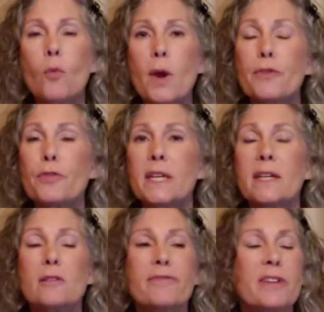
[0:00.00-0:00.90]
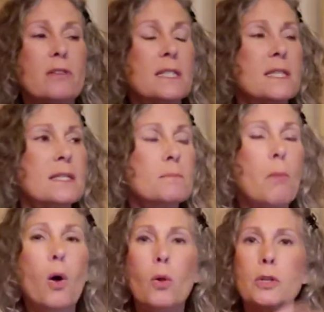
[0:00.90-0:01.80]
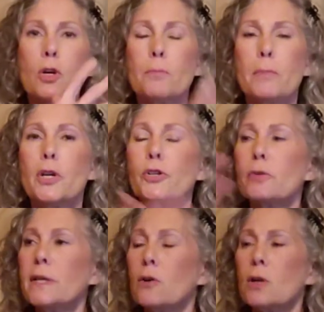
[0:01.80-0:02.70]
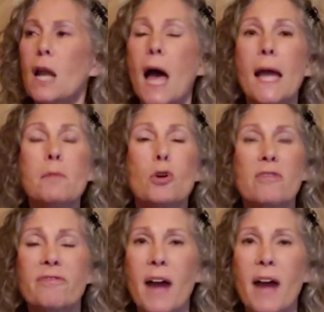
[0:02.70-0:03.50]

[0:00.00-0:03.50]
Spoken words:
Whether the interference is mold or mercury or Lyme or